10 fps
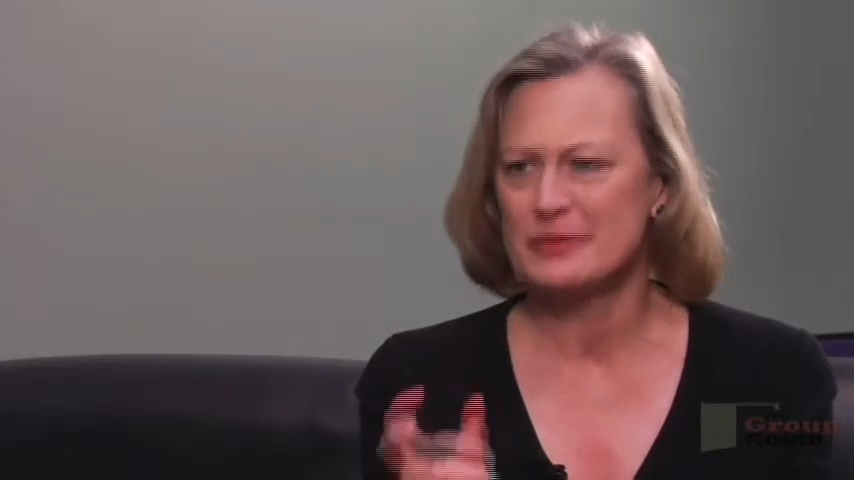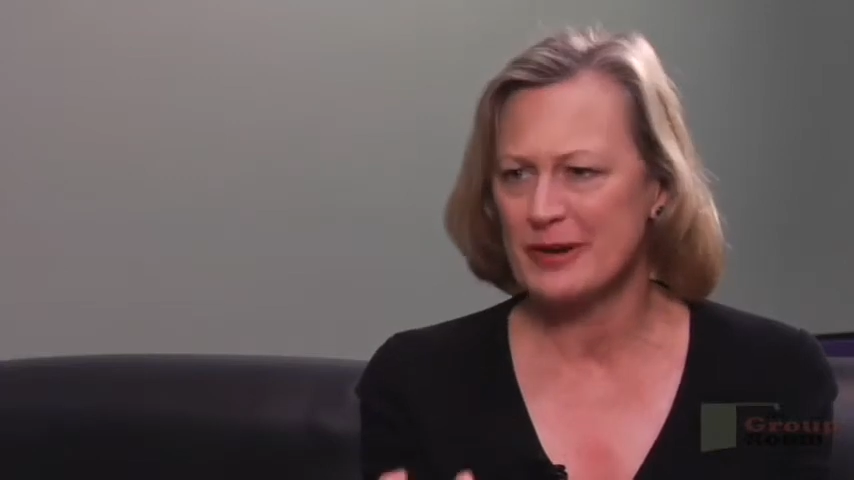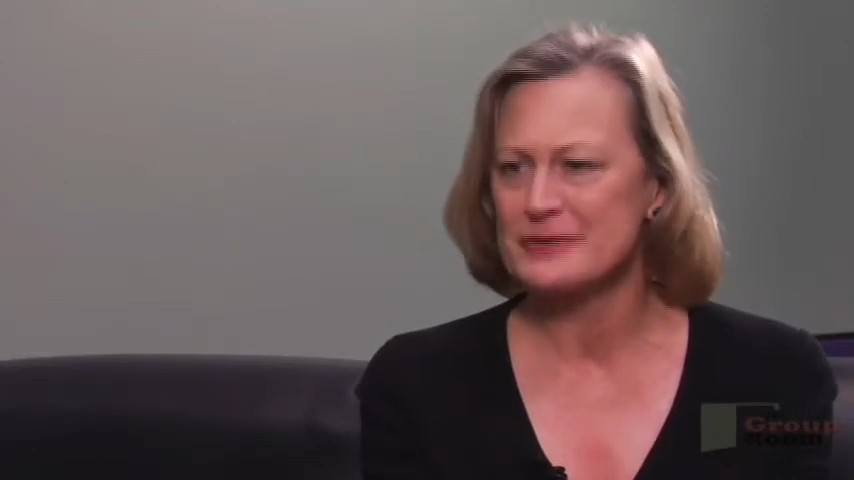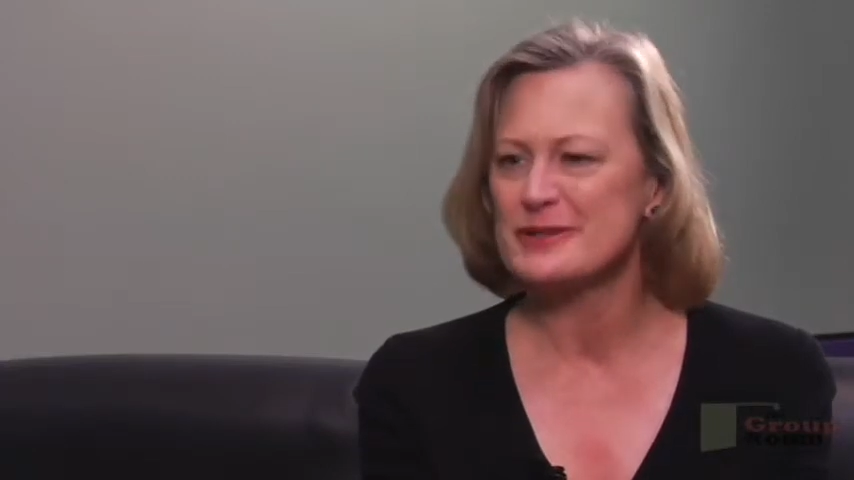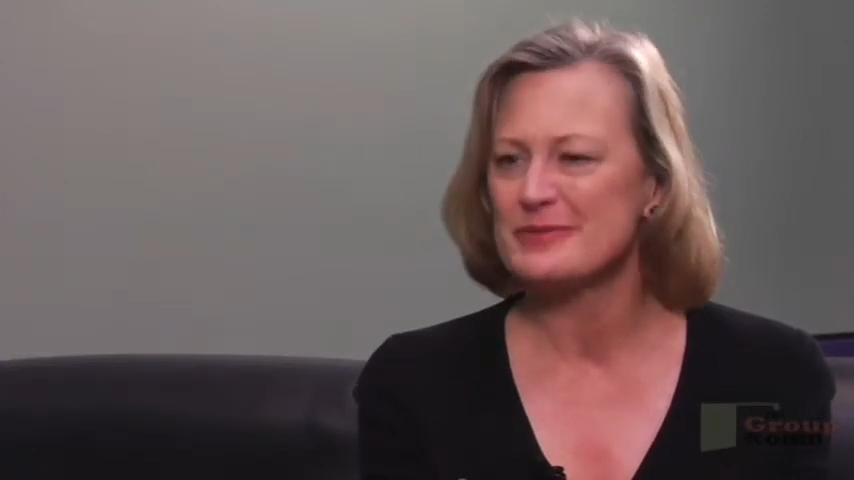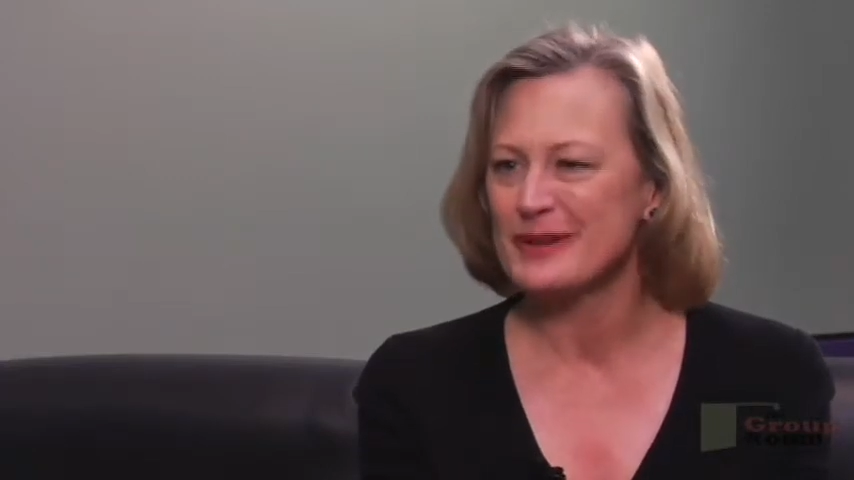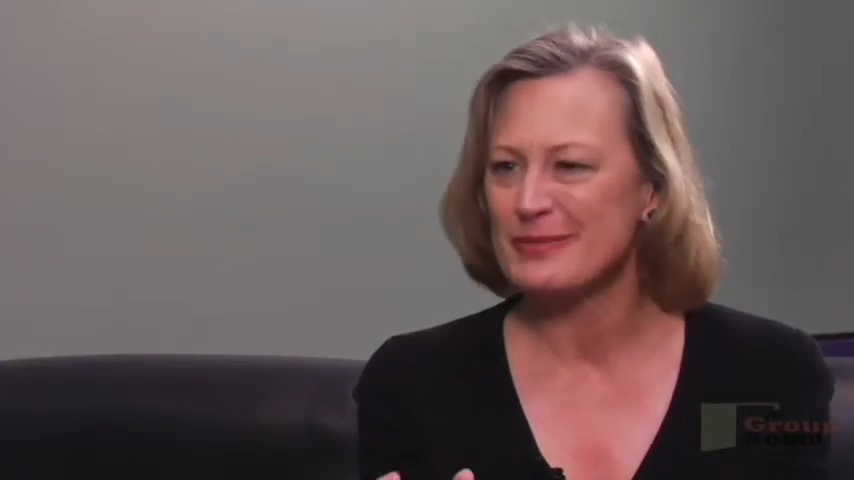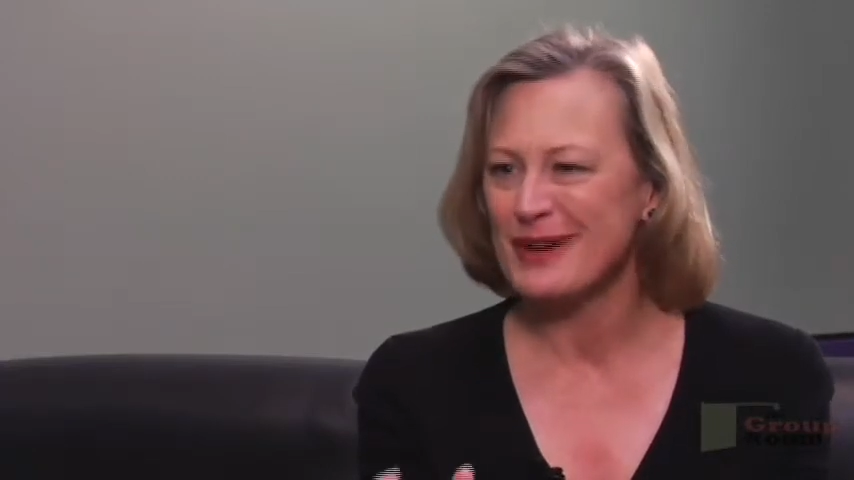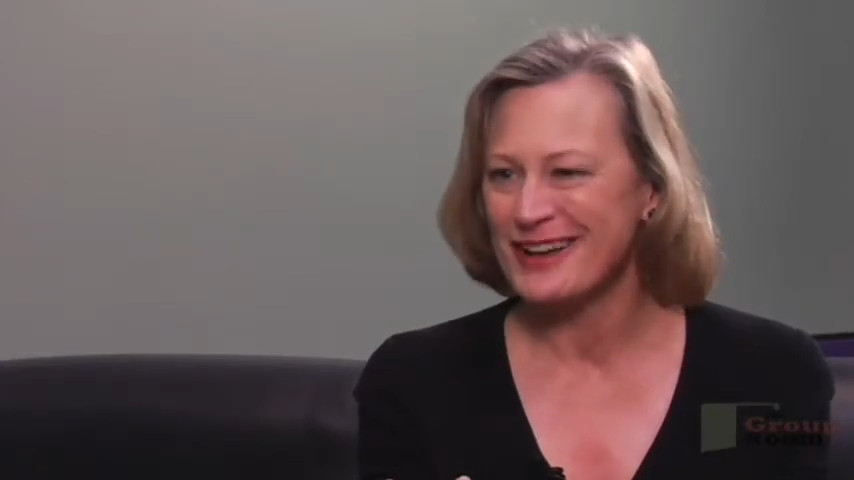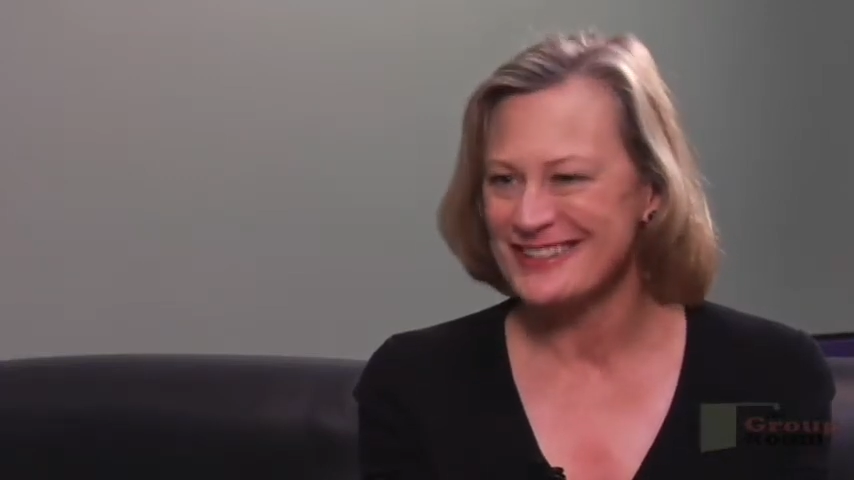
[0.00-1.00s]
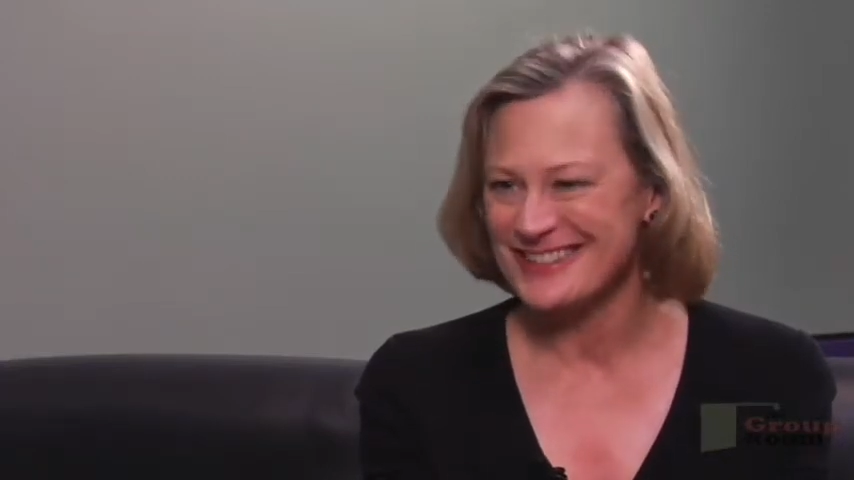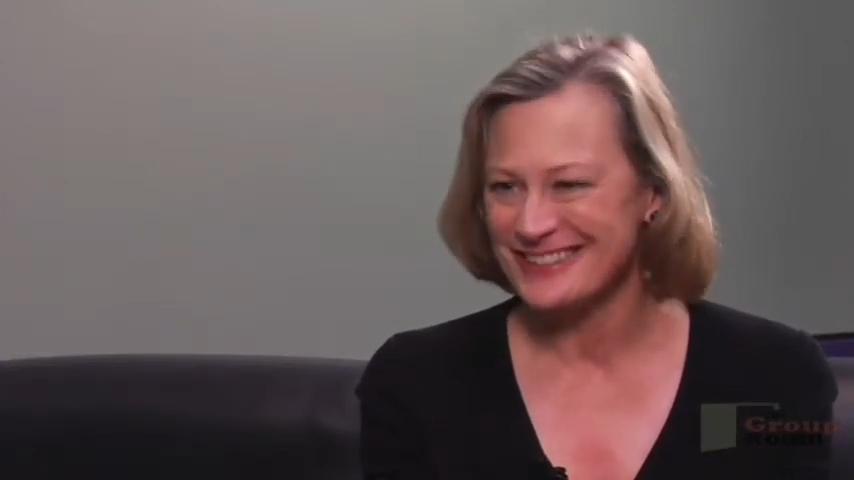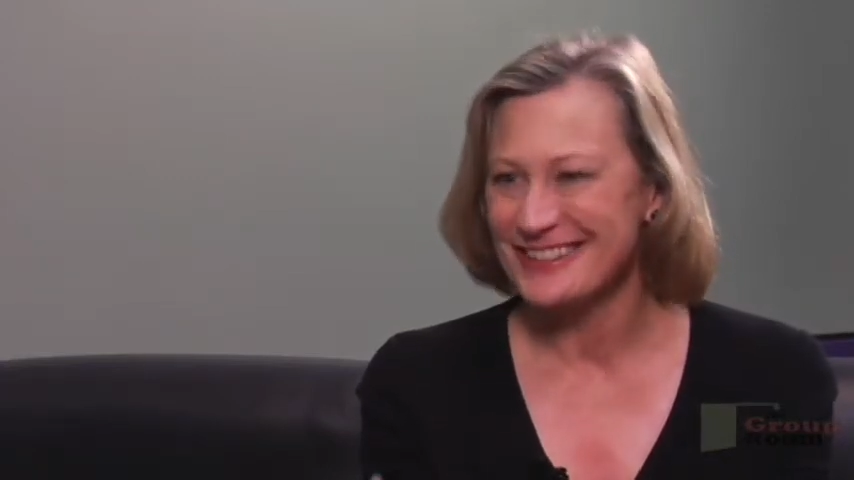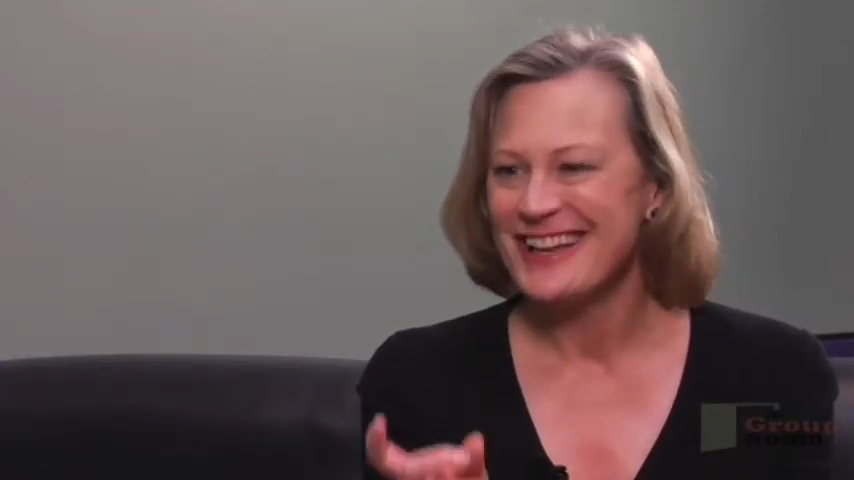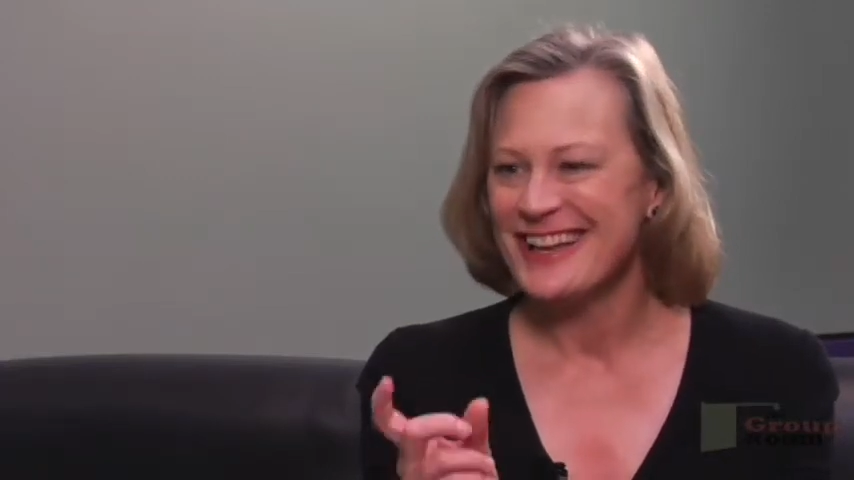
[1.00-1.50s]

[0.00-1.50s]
postmenopausal